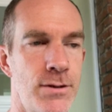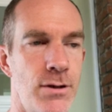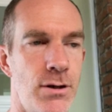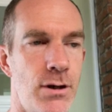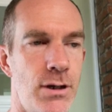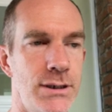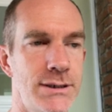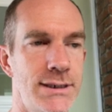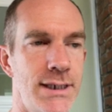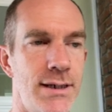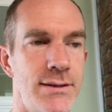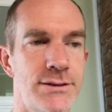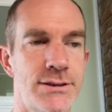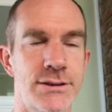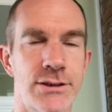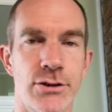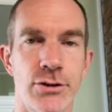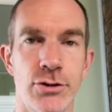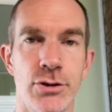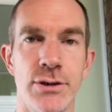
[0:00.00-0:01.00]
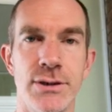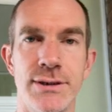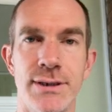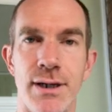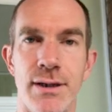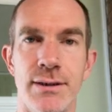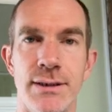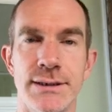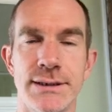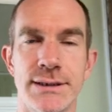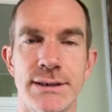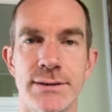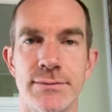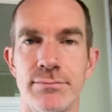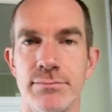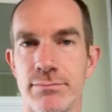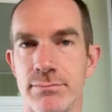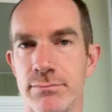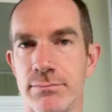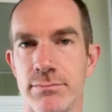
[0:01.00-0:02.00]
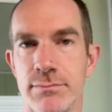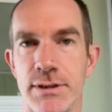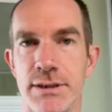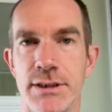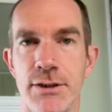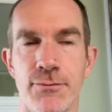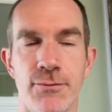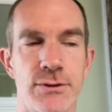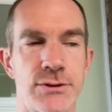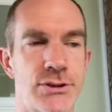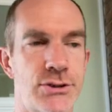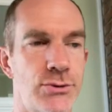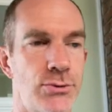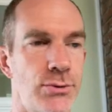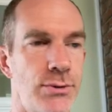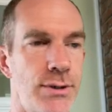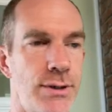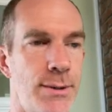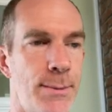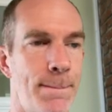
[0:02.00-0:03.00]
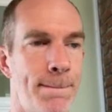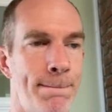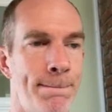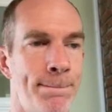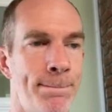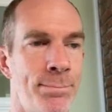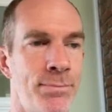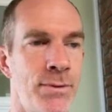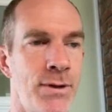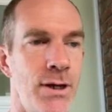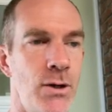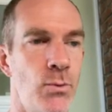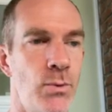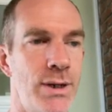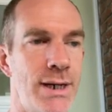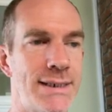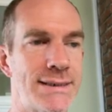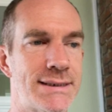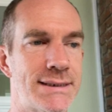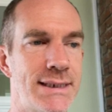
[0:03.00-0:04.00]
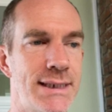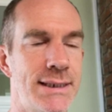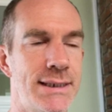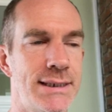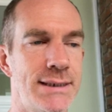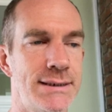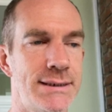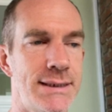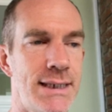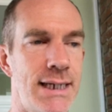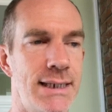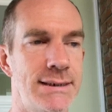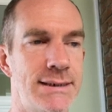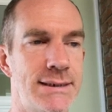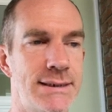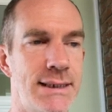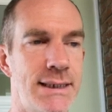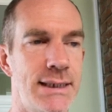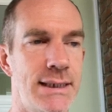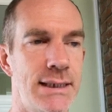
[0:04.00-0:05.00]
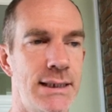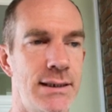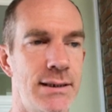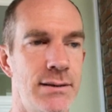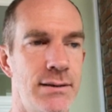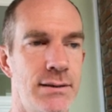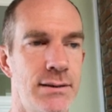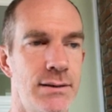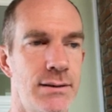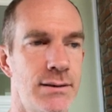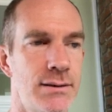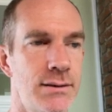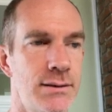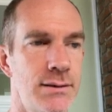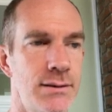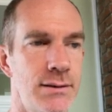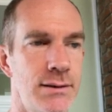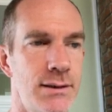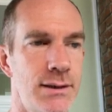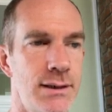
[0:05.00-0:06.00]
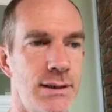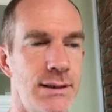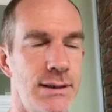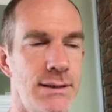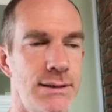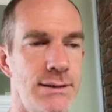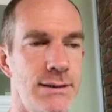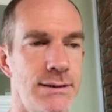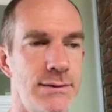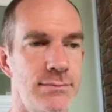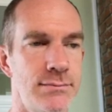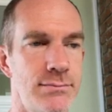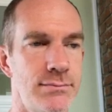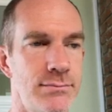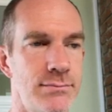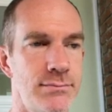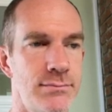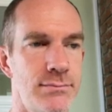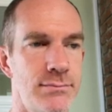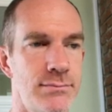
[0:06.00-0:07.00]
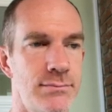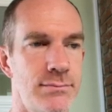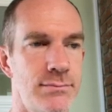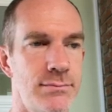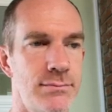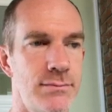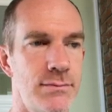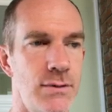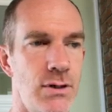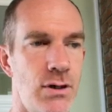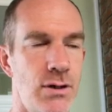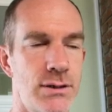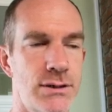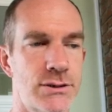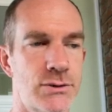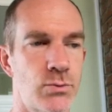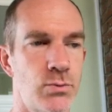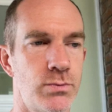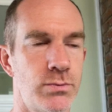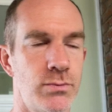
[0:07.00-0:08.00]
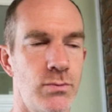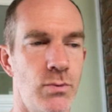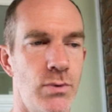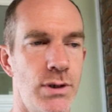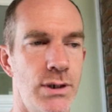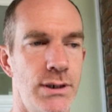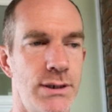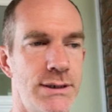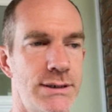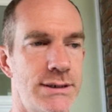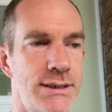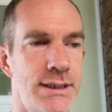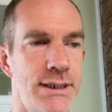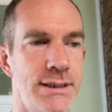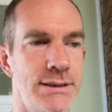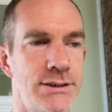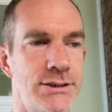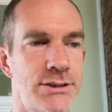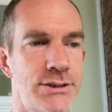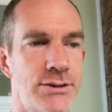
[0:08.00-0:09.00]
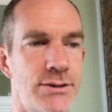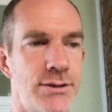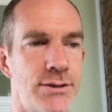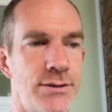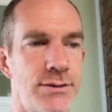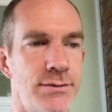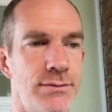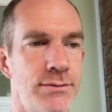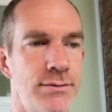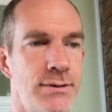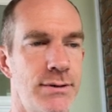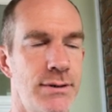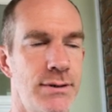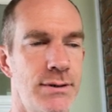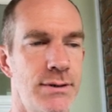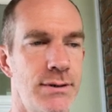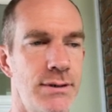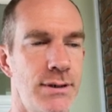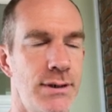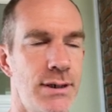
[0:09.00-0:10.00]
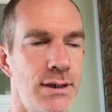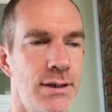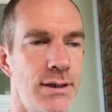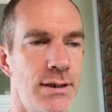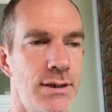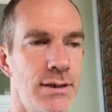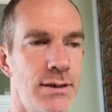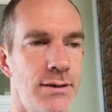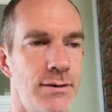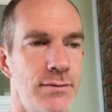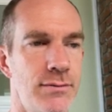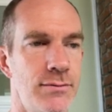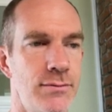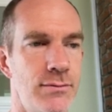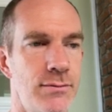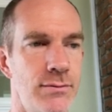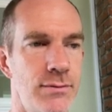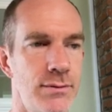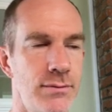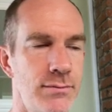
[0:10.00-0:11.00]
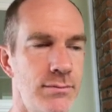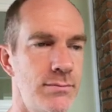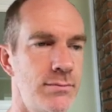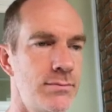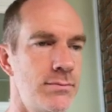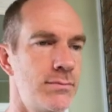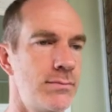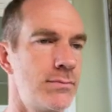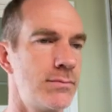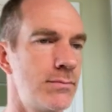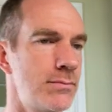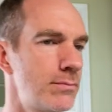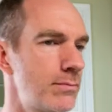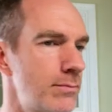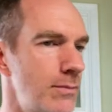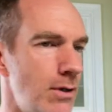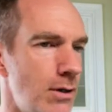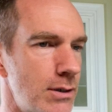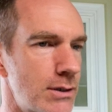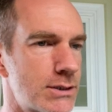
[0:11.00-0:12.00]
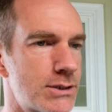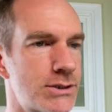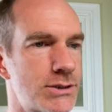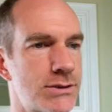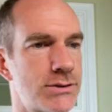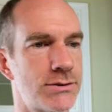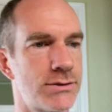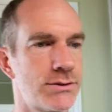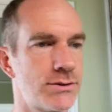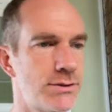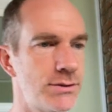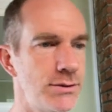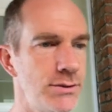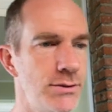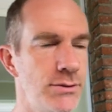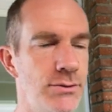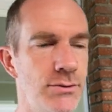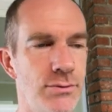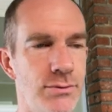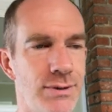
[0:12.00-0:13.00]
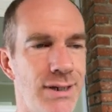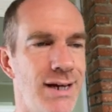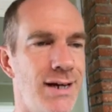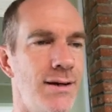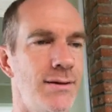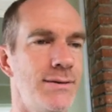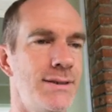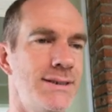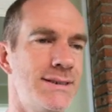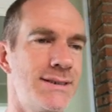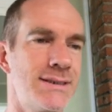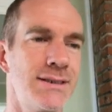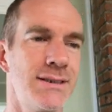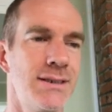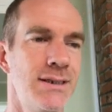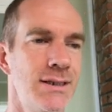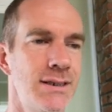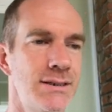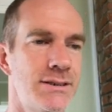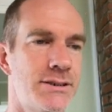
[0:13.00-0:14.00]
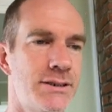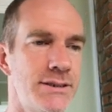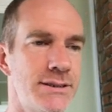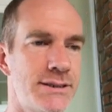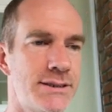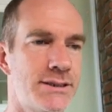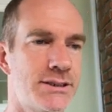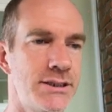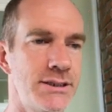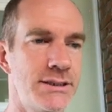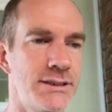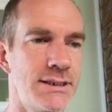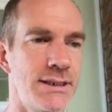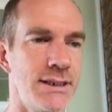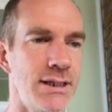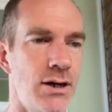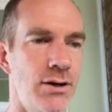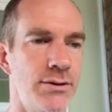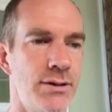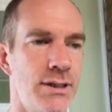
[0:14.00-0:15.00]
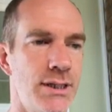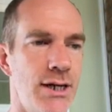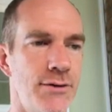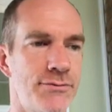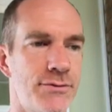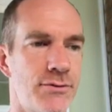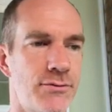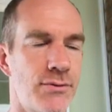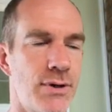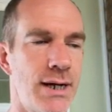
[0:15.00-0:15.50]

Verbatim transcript: Aux outs could tell us a different story. And when I see this, I see uh, aux 1 is an insert, uh, aux 2, yeah, this just, just on the left and